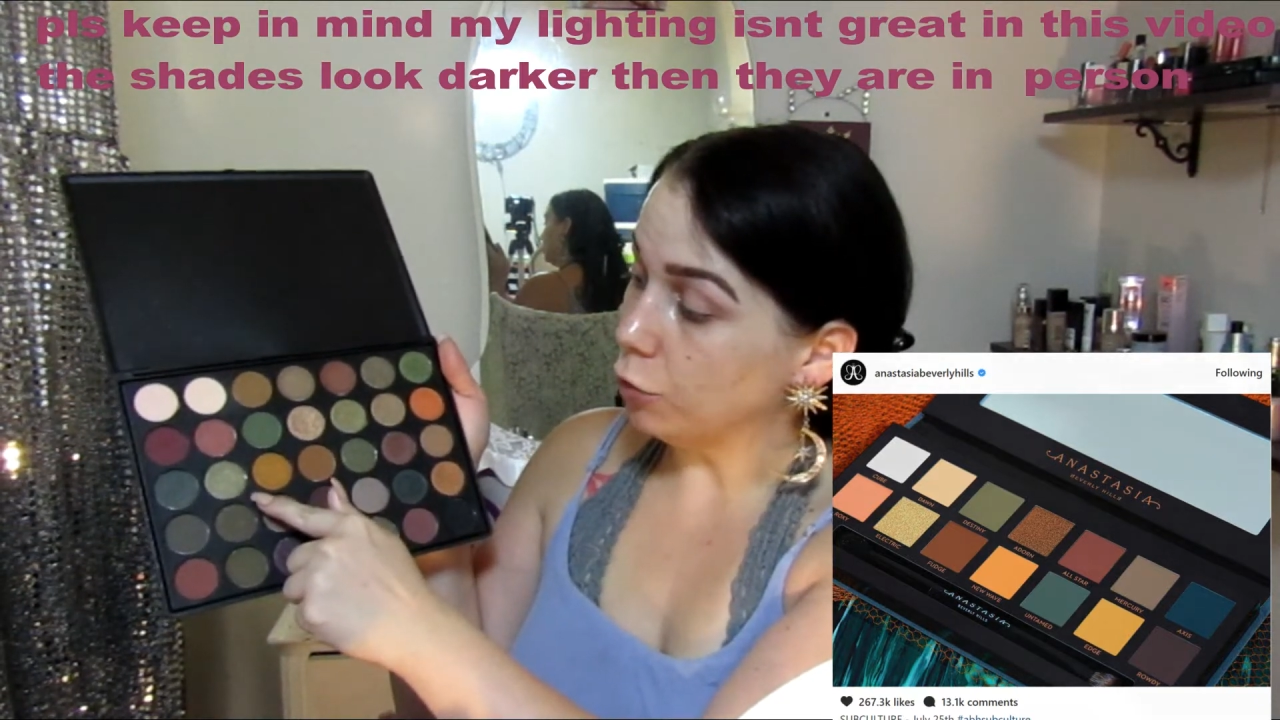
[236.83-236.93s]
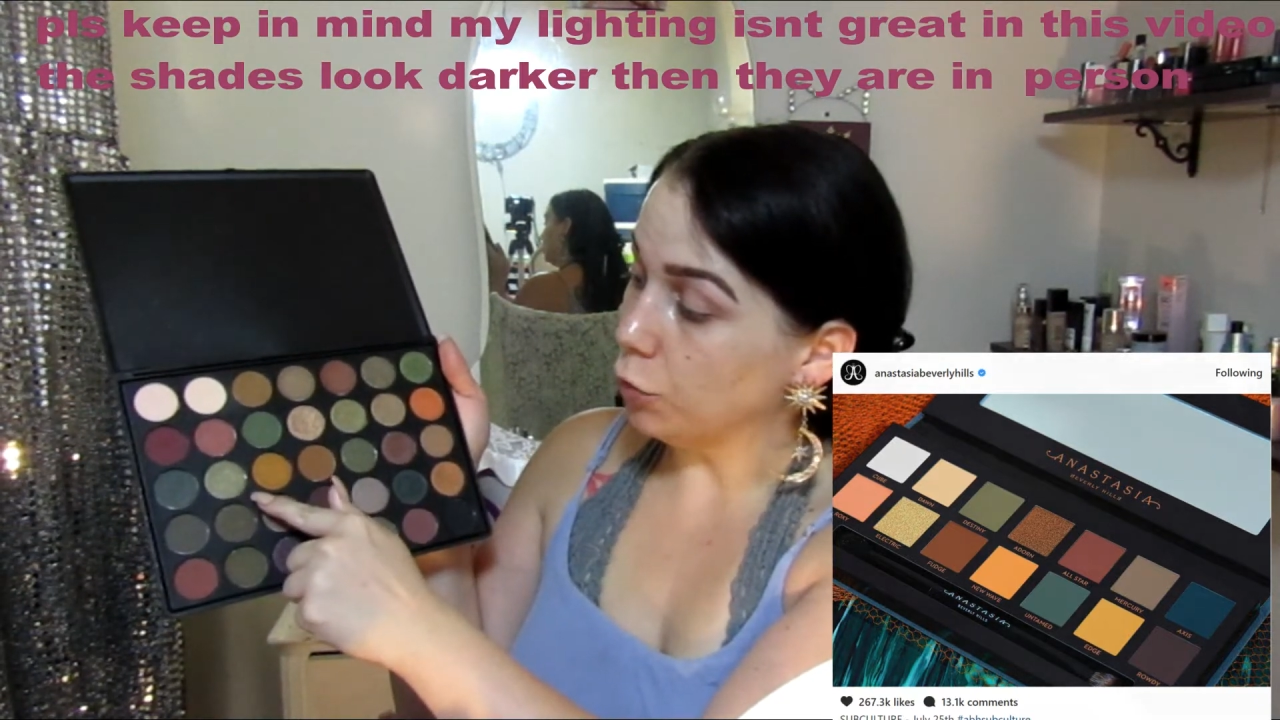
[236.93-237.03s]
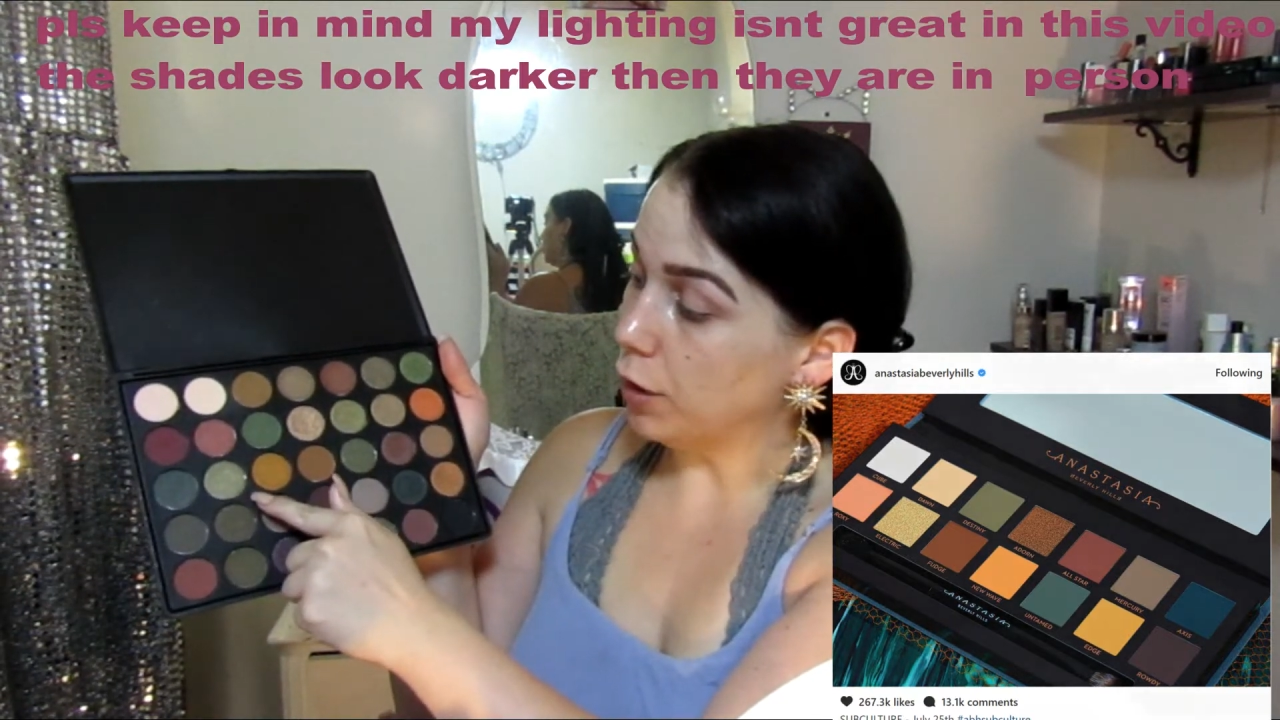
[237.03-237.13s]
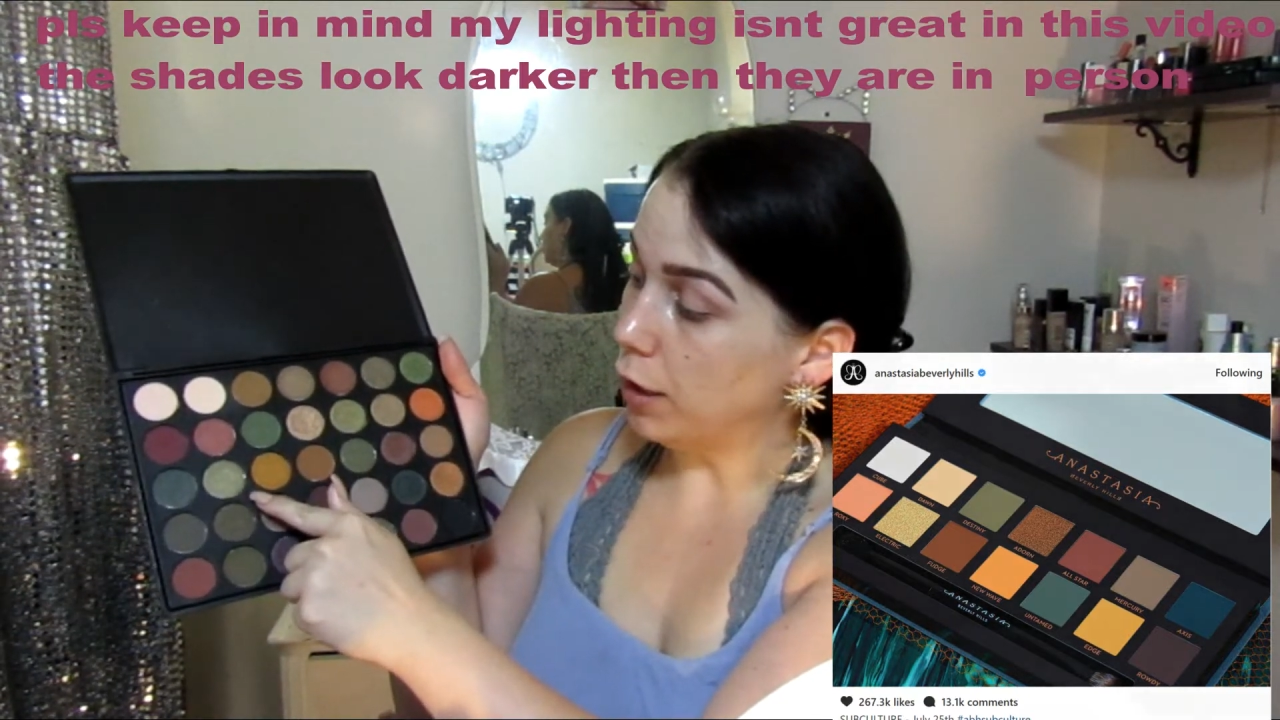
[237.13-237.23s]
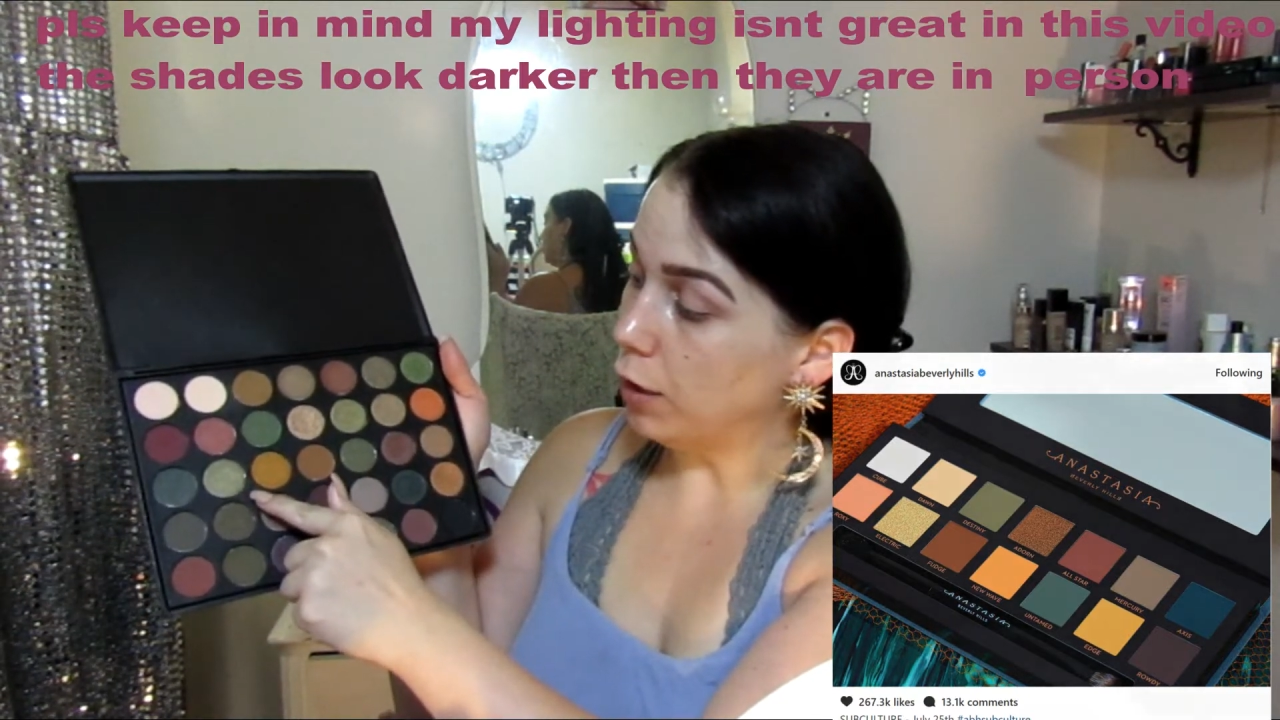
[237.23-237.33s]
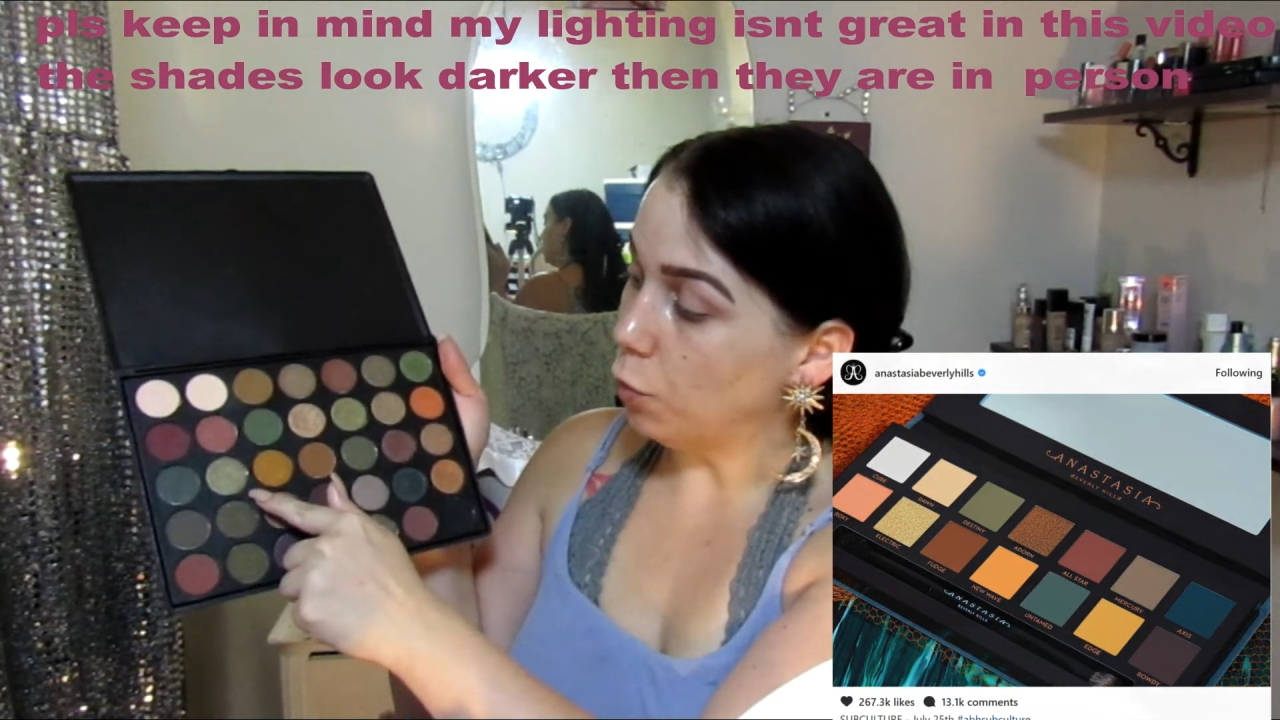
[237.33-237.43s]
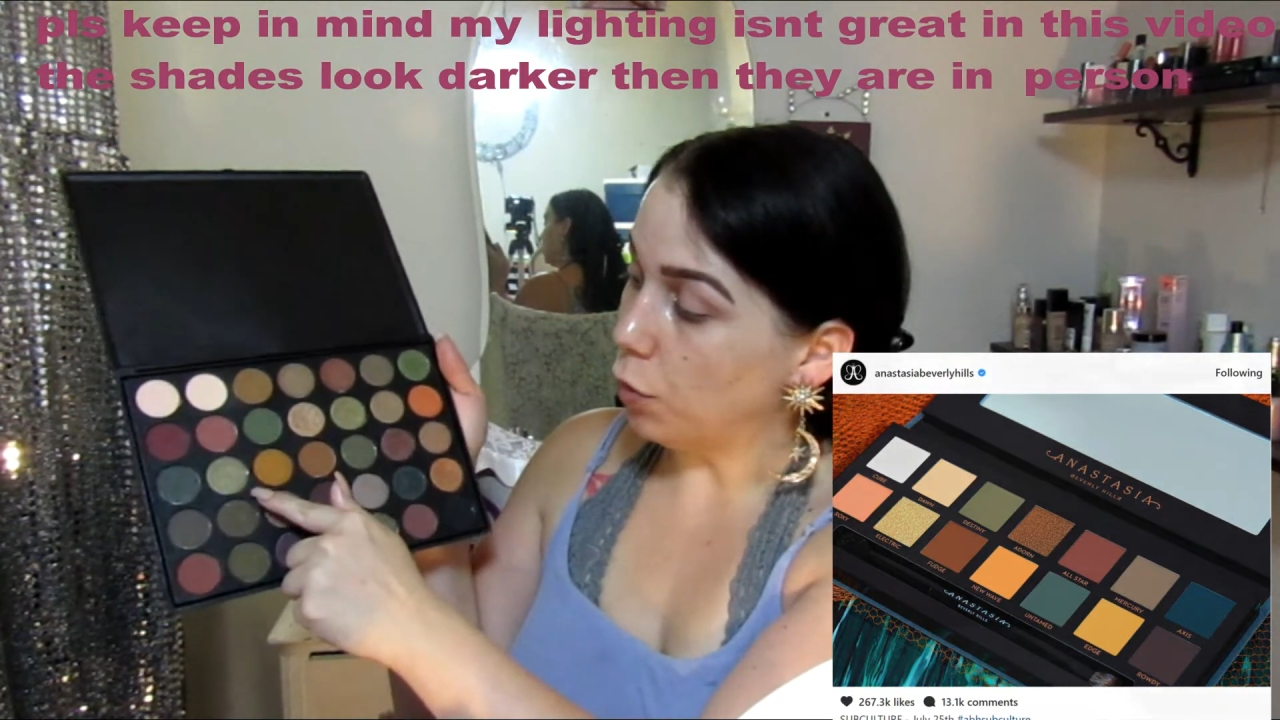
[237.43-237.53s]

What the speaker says: green